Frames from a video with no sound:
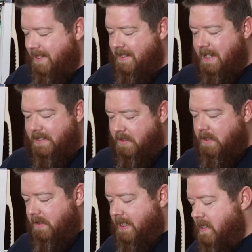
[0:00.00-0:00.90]
I
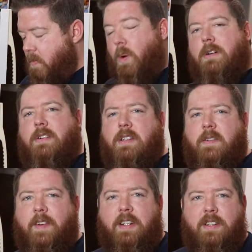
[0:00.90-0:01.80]
took less portions
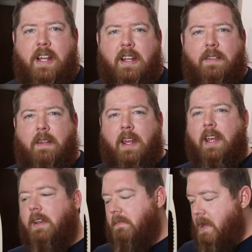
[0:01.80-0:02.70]
of each thing,
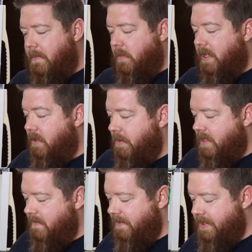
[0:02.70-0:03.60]
thinking maybe we could do a
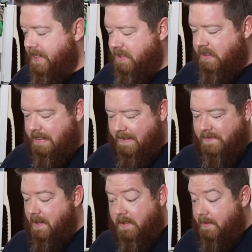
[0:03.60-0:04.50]
different dish, because I've
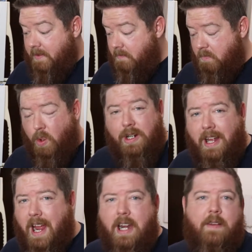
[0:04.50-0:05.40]
never even put
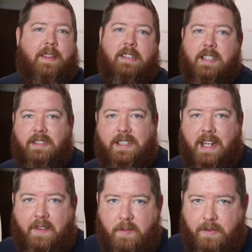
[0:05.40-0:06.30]
any of these things
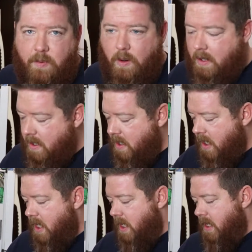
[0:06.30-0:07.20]
together before.
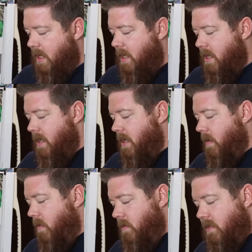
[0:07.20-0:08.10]

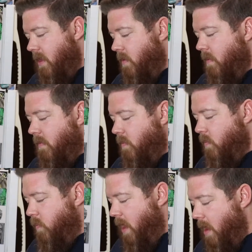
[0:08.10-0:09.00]

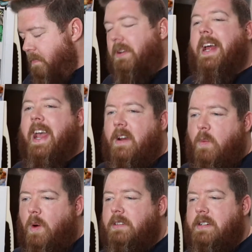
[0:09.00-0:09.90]
So our plan
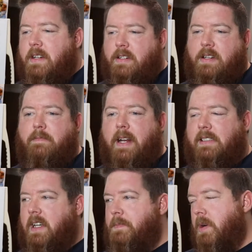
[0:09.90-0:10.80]
wasn't to
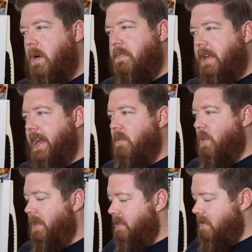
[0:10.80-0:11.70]
mess up, but our plan
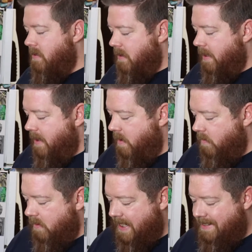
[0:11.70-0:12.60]
was, you
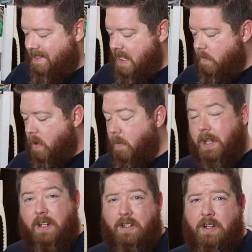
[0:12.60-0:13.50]
know, let's see what we
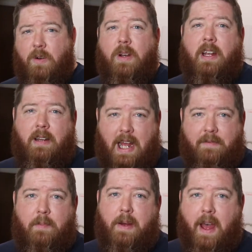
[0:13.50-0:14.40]
can do and
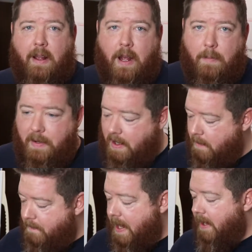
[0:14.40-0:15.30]
have a backup. And
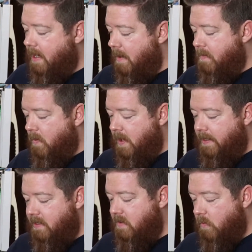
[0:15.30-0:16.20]
our backup
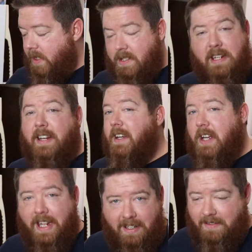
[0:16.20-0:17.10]
was, we did
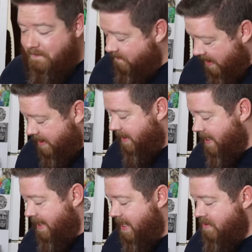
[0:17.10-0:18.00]
a fucking
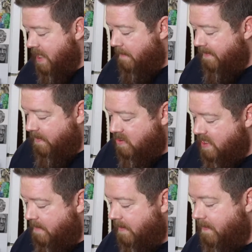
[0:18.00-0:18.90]
kick-ass job the first
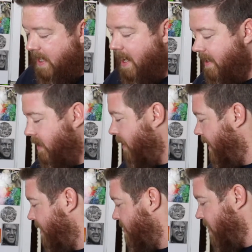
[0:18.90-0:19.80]
time, but forgot an
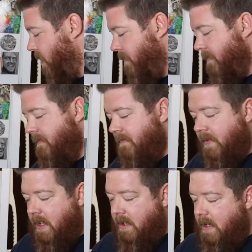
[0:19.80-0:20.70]
ingredient. So
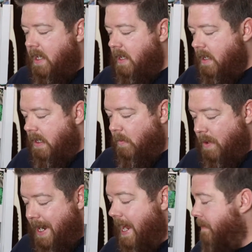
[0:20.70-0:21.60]

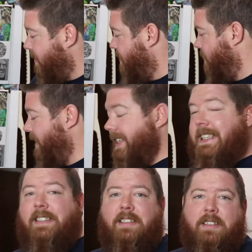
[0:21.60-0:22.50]
we're able to at
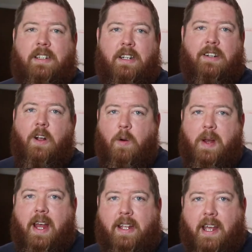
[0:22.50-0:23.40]
least go
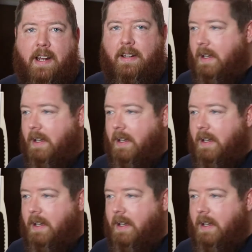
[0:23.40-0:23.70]
back at it.